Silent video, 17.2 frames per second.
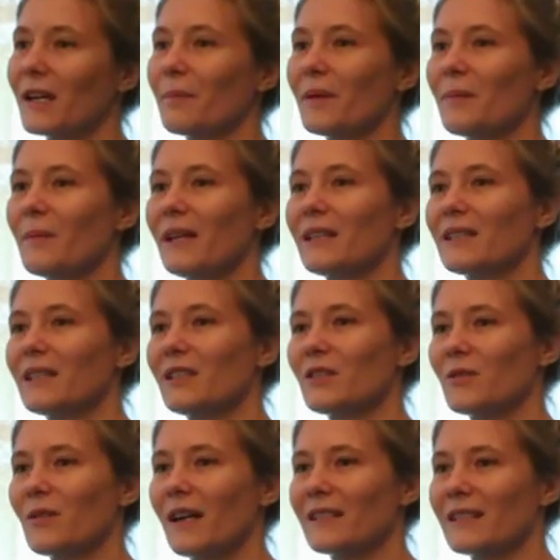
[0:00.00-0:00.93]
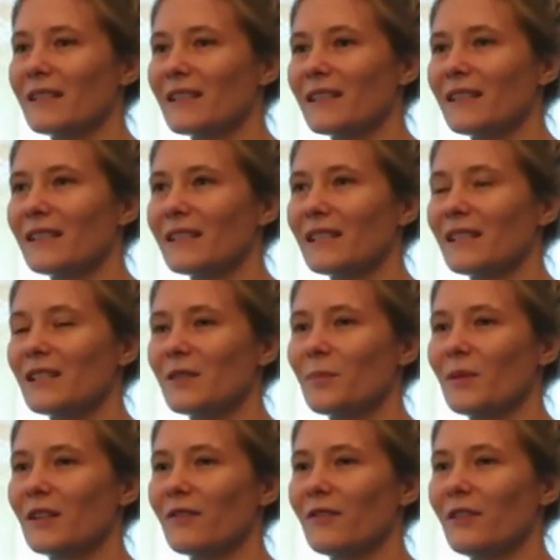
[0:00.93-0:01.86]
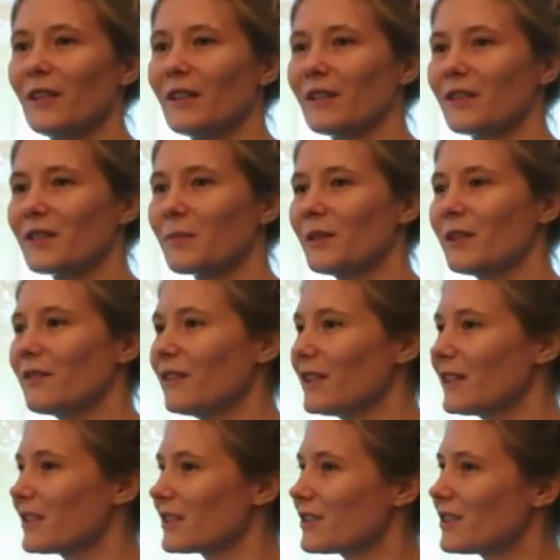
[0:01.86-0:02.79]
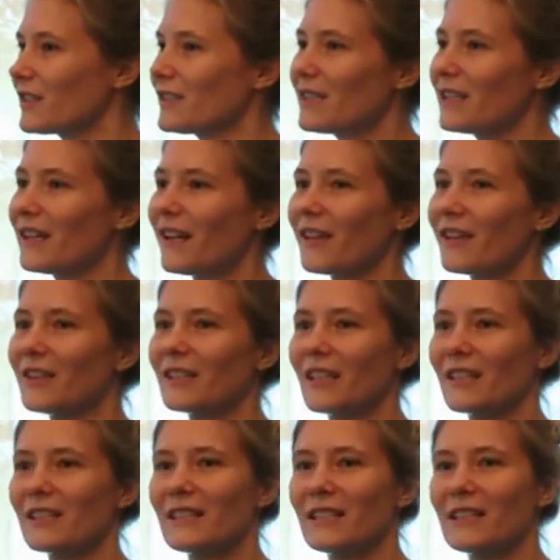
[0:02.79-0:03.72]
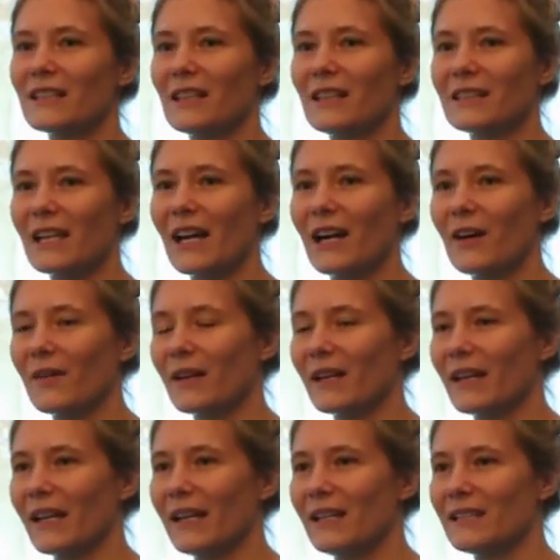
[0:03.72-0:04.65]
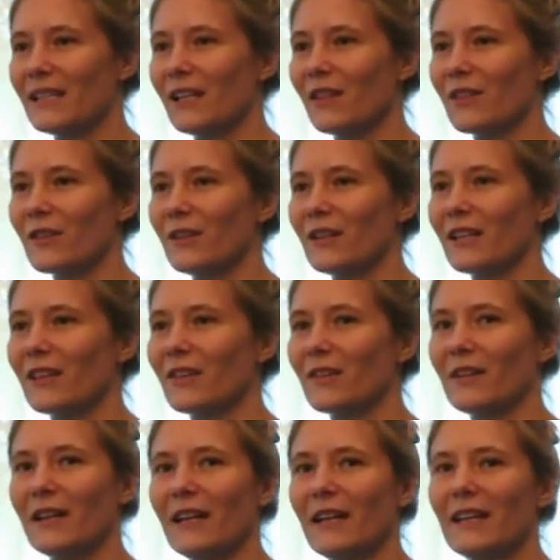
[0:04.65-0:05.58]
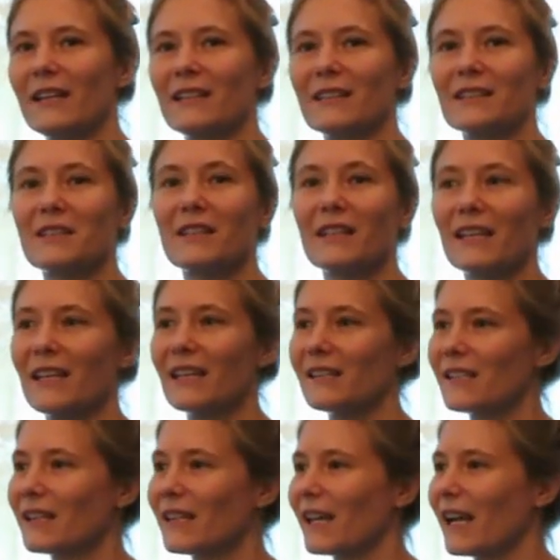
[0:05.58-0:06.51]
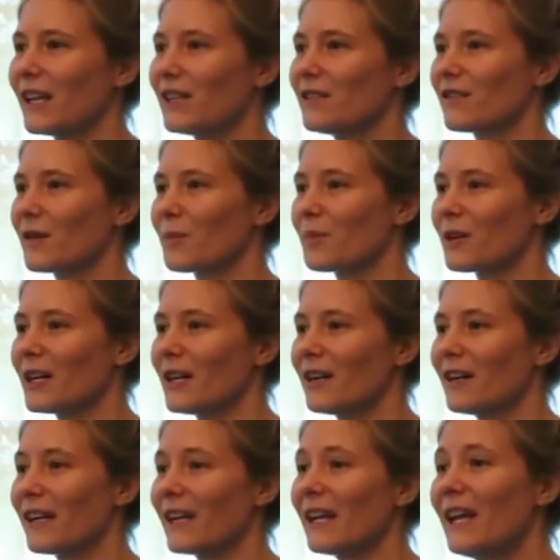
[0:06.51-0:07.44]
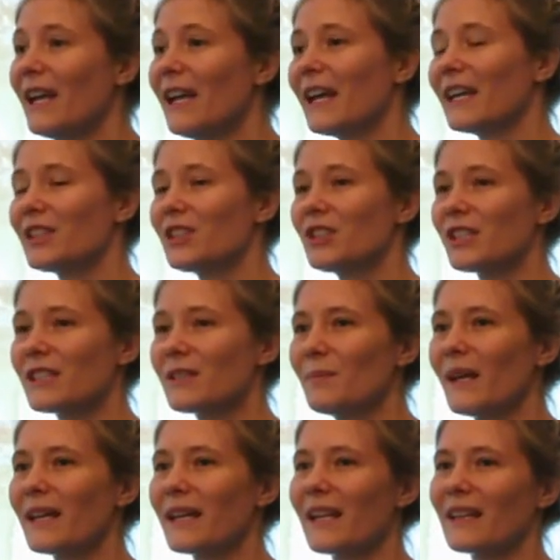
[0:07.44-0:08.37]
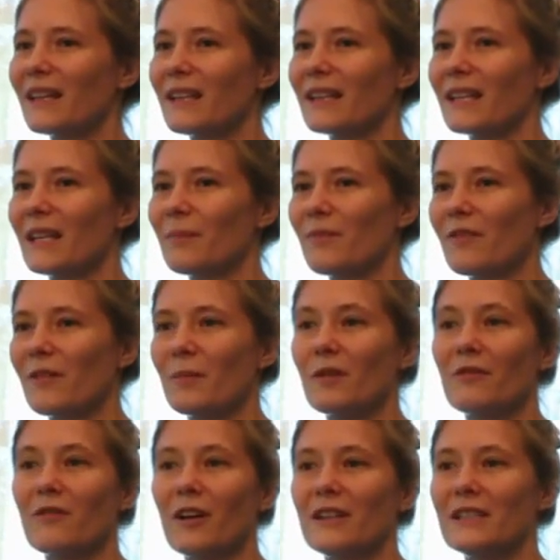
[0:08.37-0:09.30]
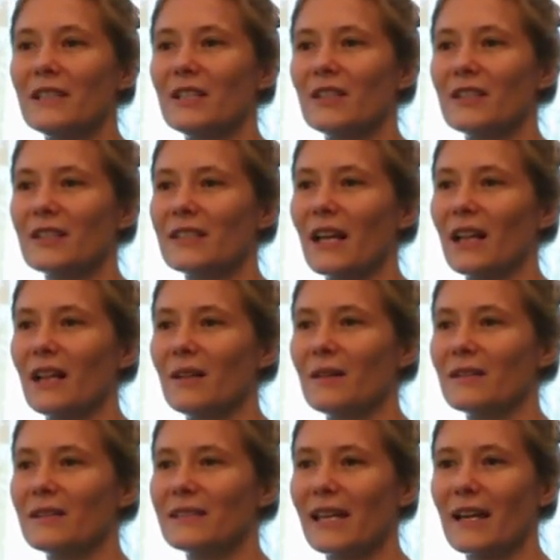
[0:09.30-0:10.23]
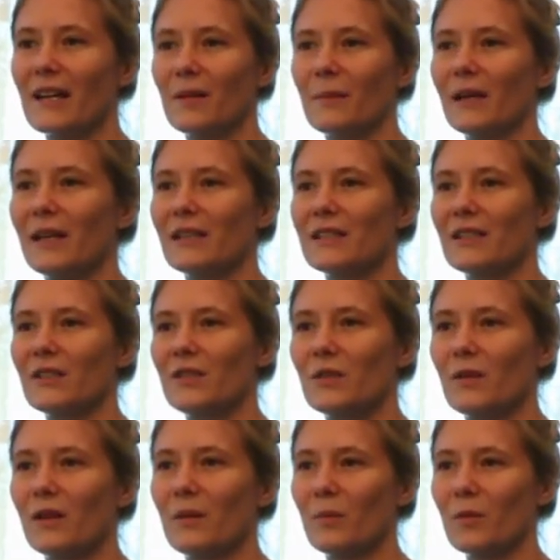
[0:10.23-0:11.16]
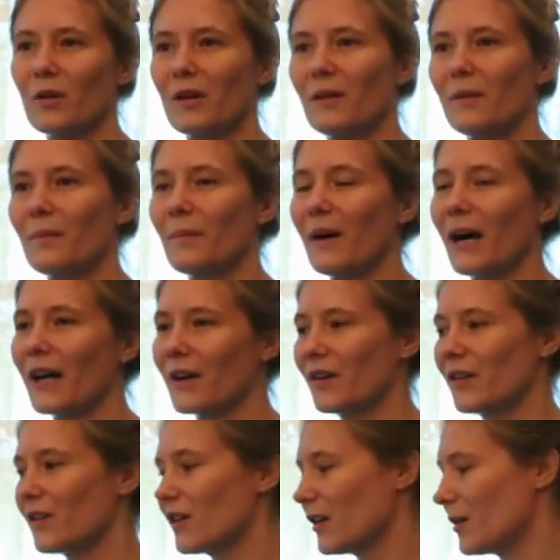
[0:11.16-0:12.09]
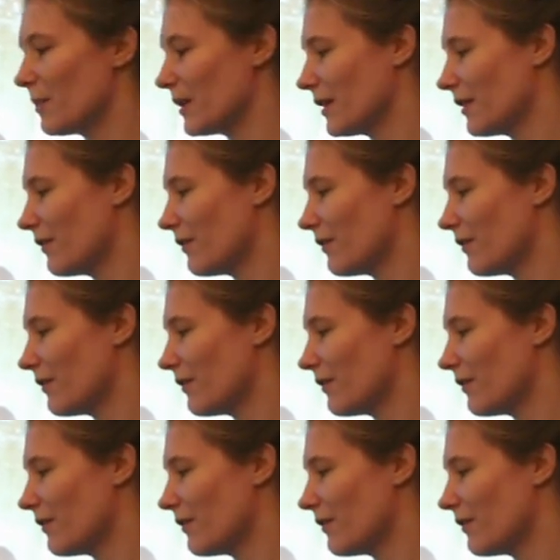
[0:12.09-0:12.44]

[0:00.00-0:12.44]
up and makes his residence in Springfield. Springfield is just another dusty little town in 1833. It is clinging to the edge of the prairie. It's just making the leap from a frontier settlement into a more modern urban